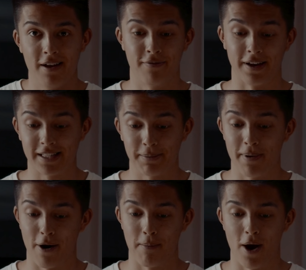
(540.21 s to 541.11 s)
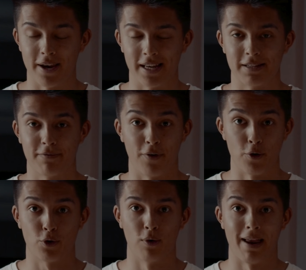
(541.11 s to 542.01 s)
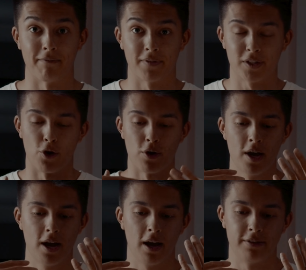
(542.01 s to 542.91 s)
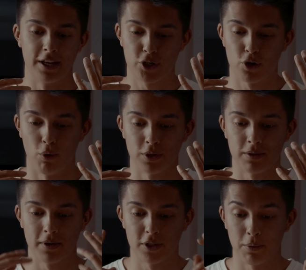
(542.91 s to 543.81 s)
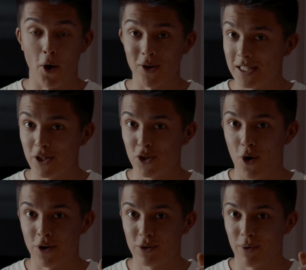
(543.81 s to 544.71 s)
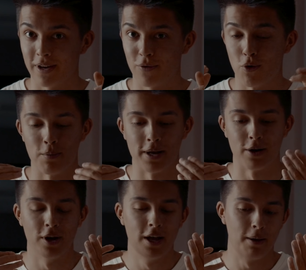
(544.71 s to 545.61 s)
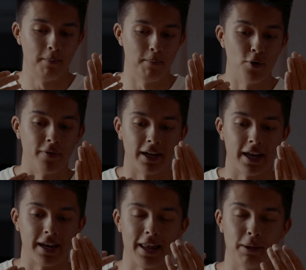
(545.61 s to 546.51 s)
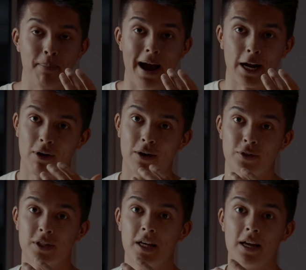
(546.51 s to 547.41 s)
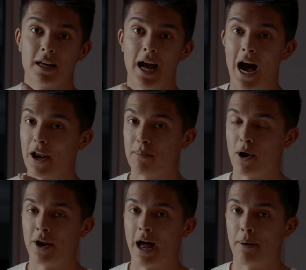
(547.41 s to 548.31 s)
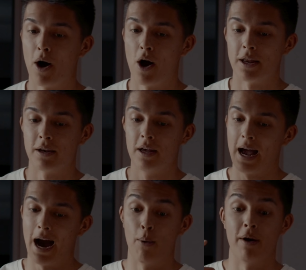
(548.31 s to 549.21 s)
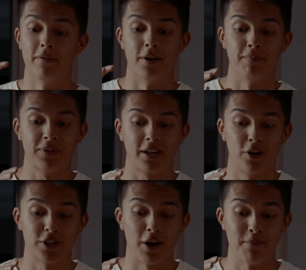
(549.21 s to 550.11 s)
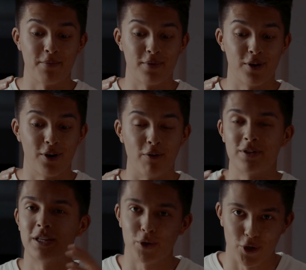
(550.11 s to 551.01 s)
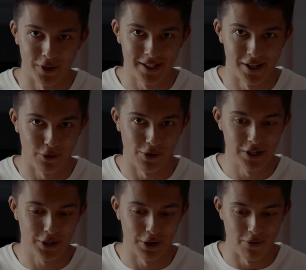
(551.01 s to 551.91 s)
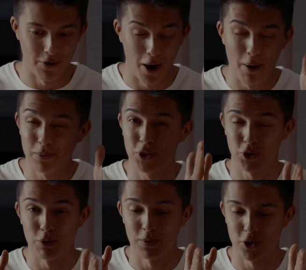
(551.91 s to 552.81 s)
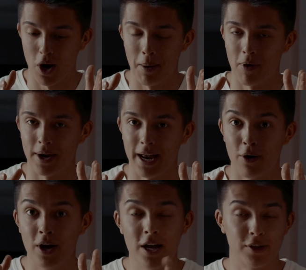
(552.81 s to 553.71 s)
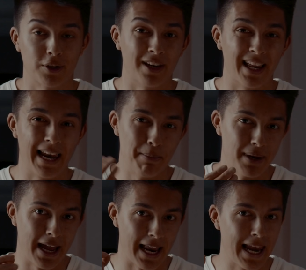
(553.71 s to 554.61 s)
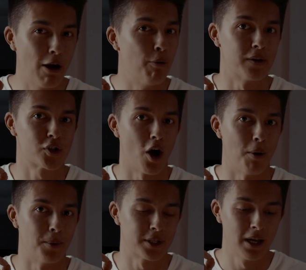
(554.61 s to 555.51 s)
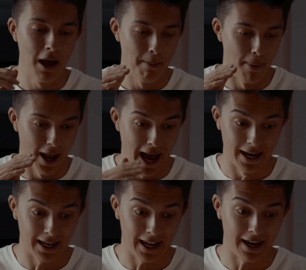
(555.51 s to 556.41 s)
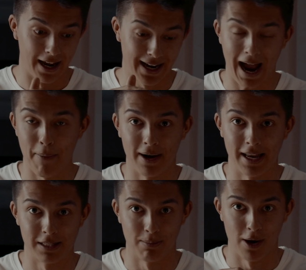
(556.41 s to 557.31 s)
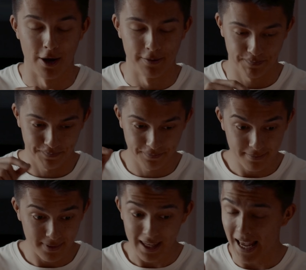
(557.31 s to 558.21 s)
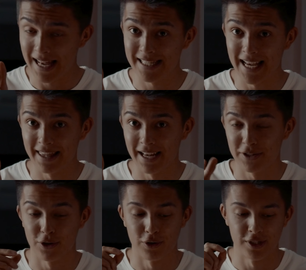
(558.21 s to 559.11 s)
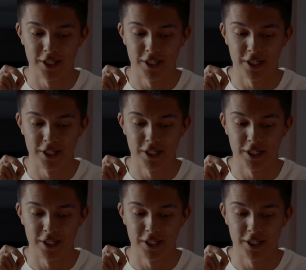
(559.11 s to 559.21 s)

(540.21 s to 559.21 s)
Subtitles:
thing to bear in mind is focal length. So this shot was supposedly shot on a 24mm, moving in, and backgrounds kind of blurred out behind. However, because obviously we shot this in a green screen room, I'm super sharp right now. So I'm gonna eliminate a little bit of sharpness by adding in a camera lens blur and set that to